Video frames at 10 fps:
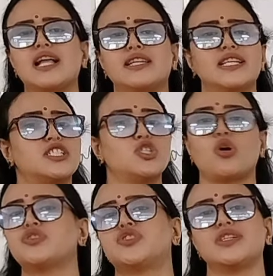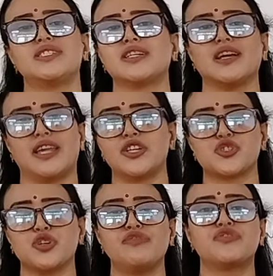is not just the collection
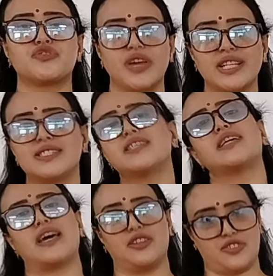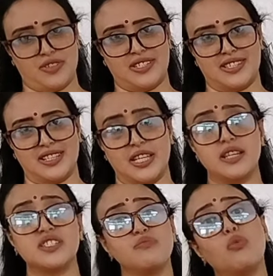of traits and characteristics. It is
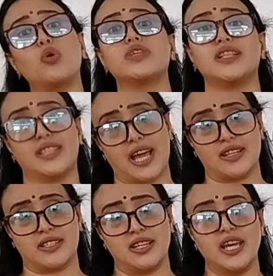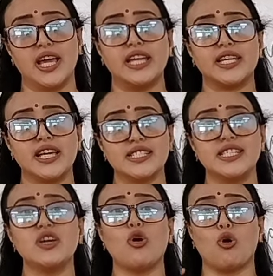more than that. It is the
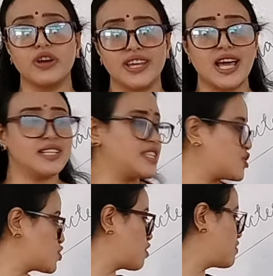organization of a